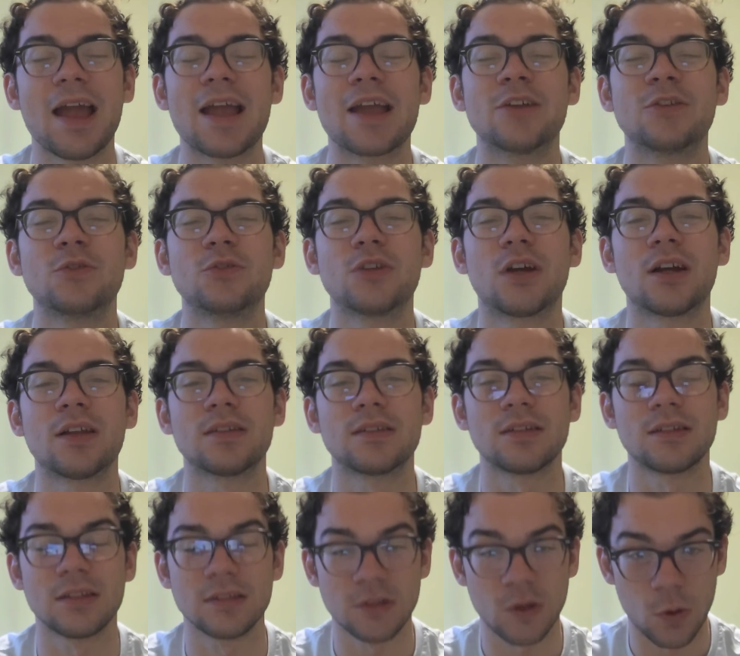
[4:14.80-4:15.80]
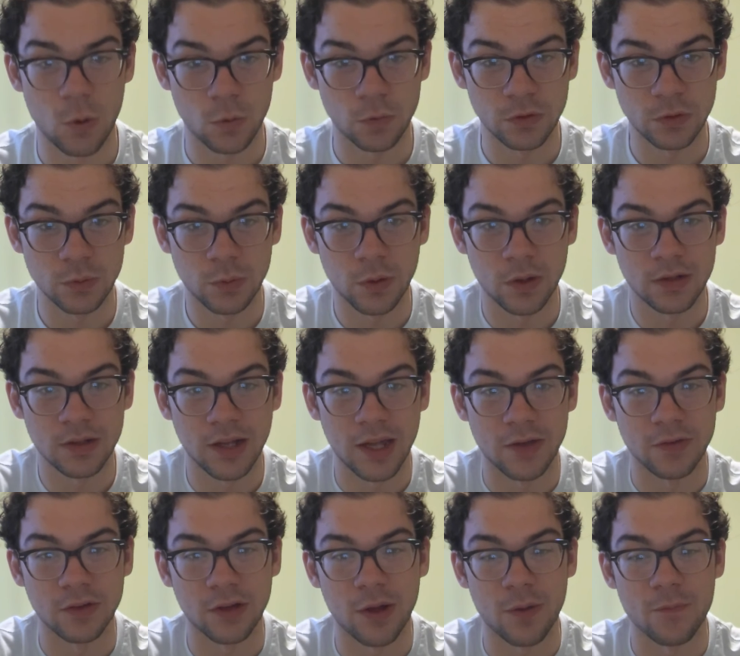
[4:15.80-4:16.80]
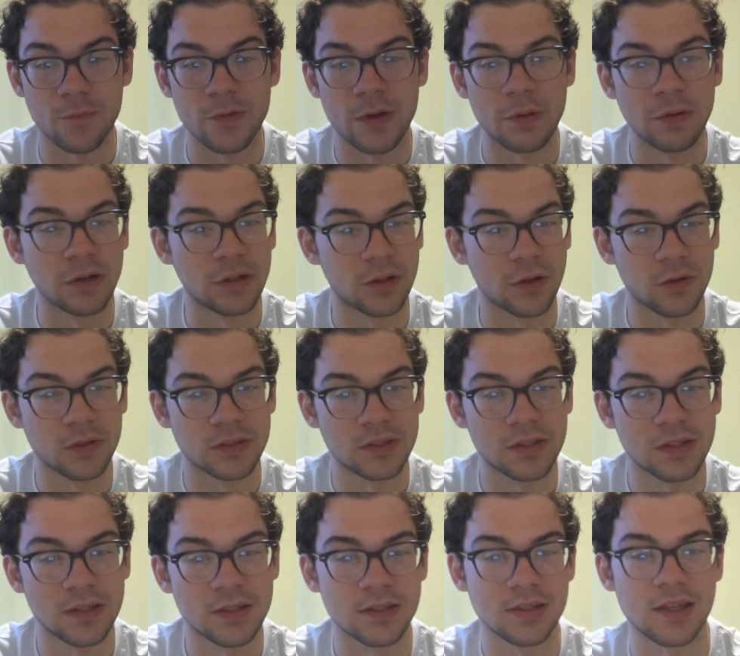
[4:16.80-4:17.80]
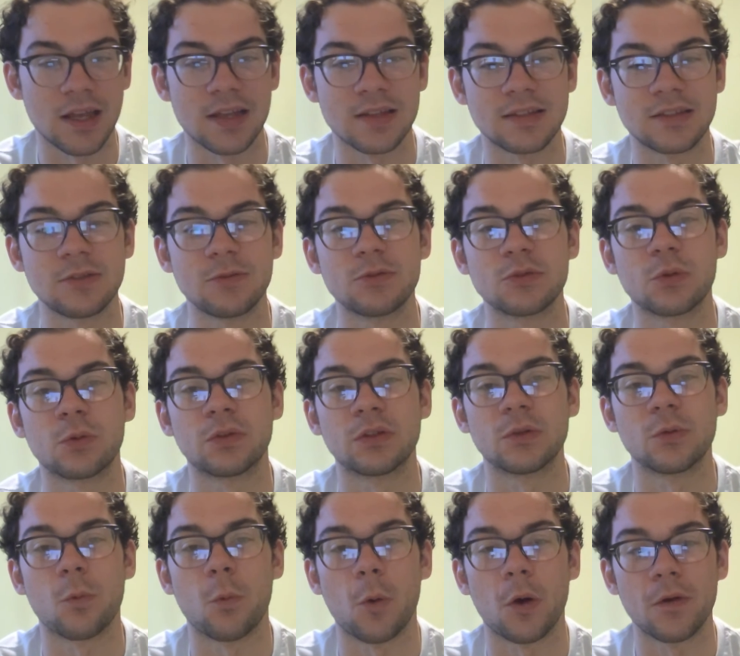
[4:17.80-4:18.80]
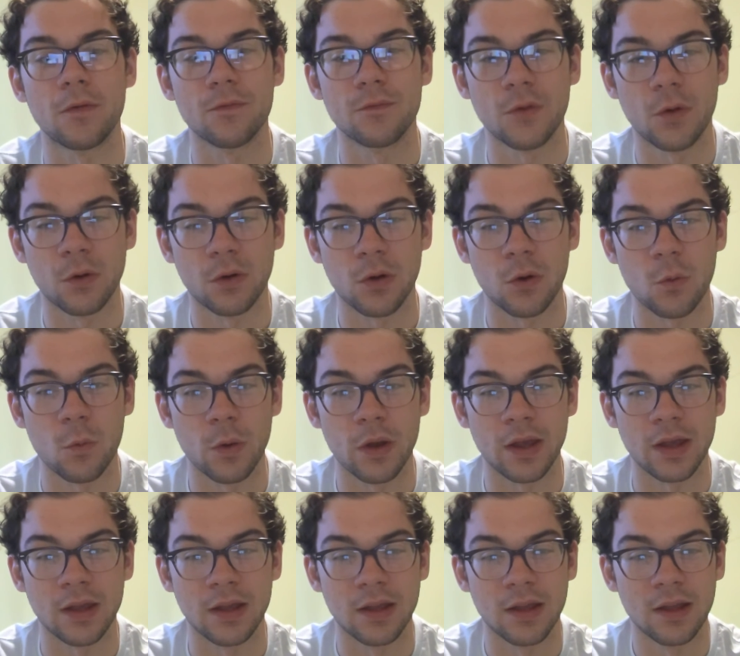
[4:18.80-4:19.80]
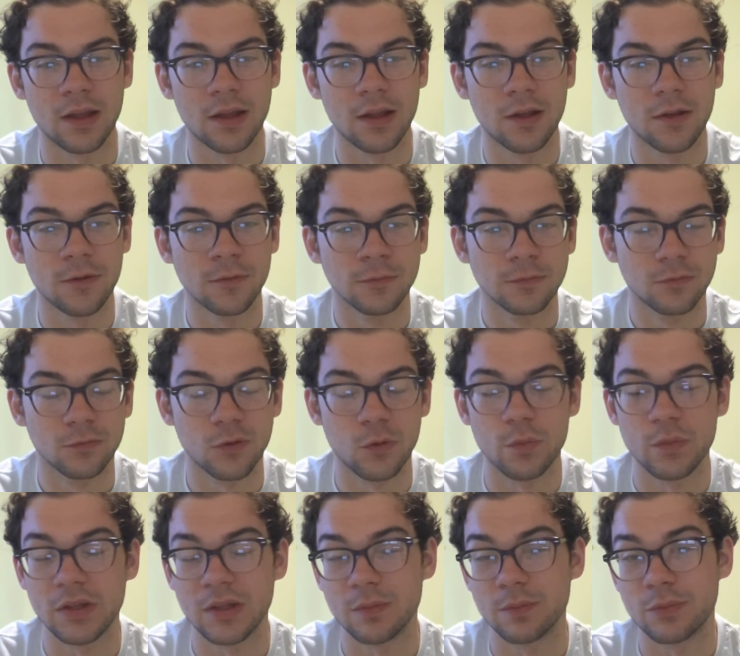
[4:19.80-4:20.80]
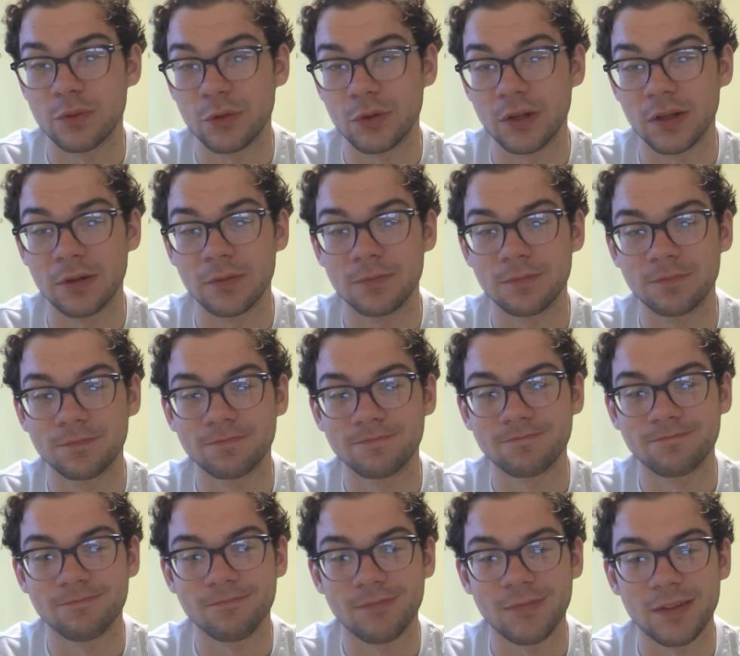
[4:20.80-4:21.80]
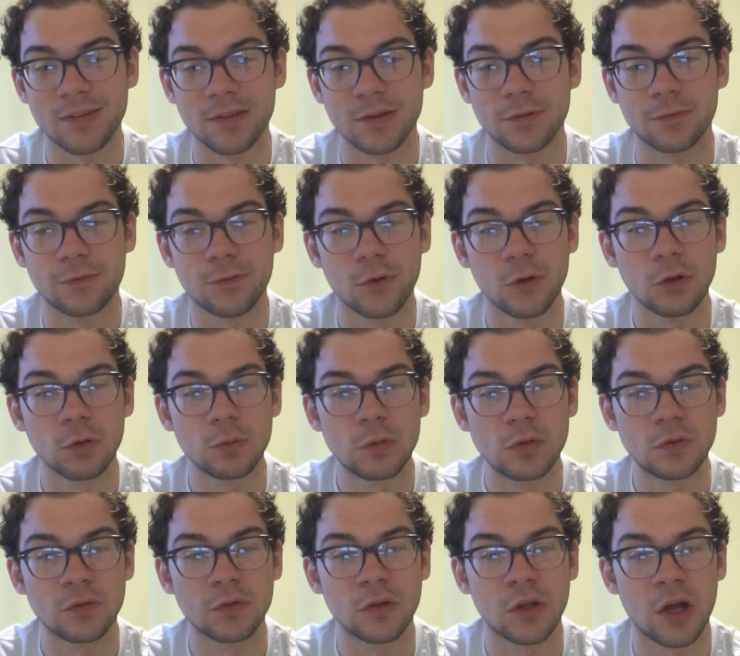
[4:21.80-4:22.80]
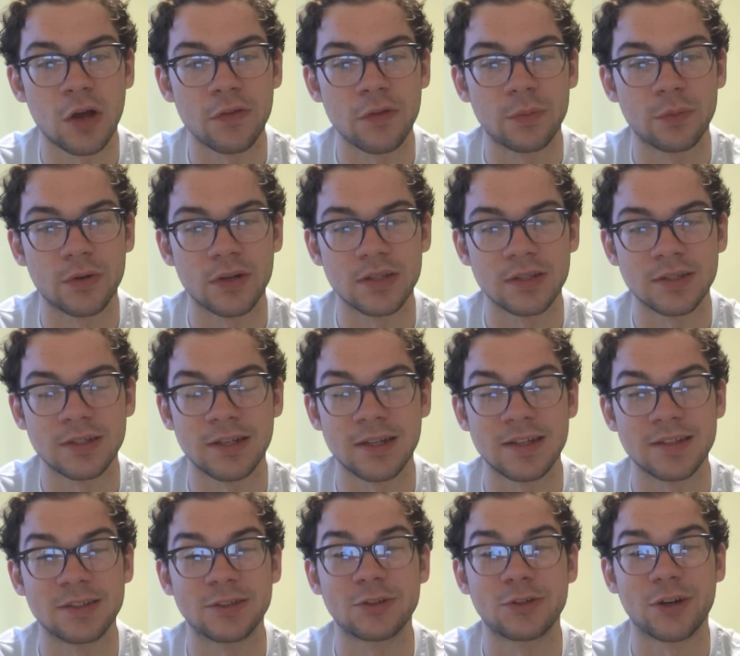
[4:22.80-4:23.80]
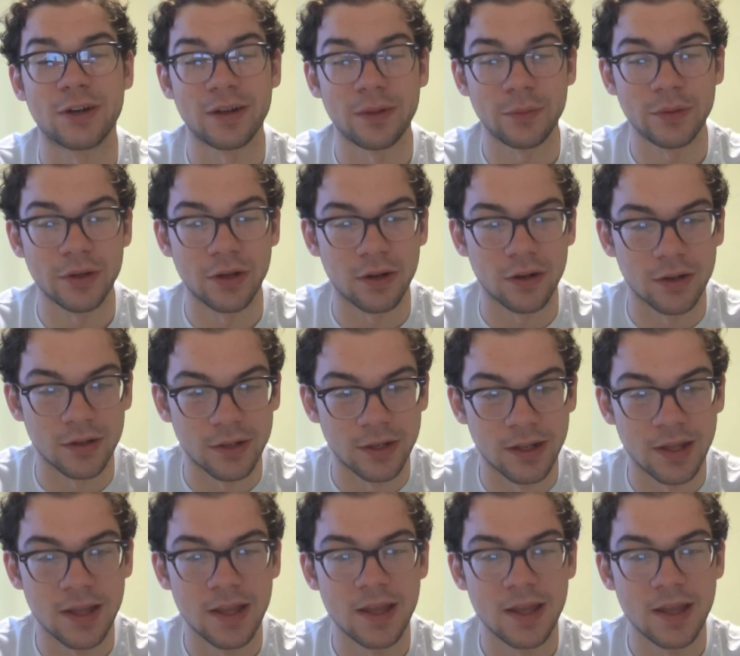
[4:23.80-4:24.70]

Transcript: Andrew Johnson is the only one to have come very close to this, as he was only 1 vote away from being booted. The full removal of the president is incredibly hard.